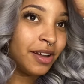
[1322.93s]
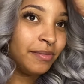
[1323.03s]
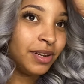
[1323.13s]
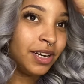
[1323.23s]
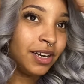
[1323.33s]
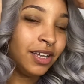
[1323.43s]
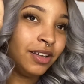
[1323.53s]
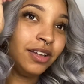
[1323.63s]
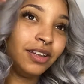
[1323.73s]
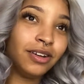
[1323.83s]
I'm
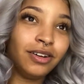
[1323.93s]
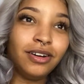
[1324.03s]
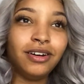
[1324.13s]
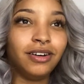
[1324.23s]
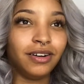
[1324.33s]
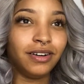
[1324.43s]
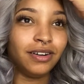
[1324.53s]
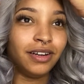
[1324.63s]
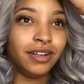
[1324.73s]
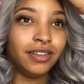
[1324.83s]
literally
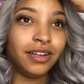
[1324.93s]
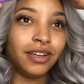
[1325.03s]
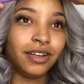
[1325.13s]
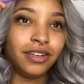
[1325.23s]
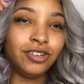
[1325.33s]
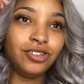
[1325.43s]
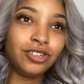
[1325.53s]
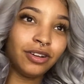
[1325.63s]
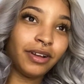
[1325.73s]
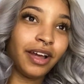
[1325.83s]
on the edge,
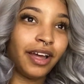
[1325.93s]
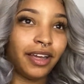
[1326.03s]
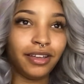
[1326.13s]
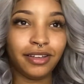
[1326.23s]
okay?